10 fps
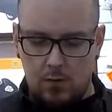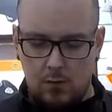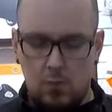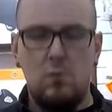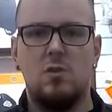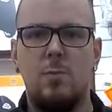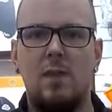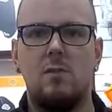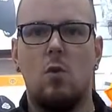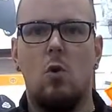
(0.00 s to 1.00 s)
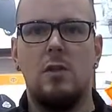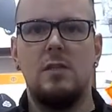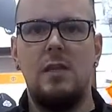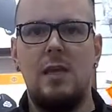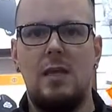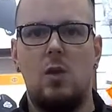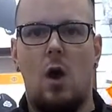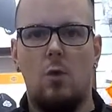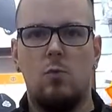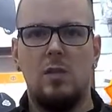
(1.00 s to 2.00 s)
use your space accordingly and
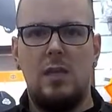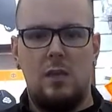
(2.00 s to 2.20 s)
not really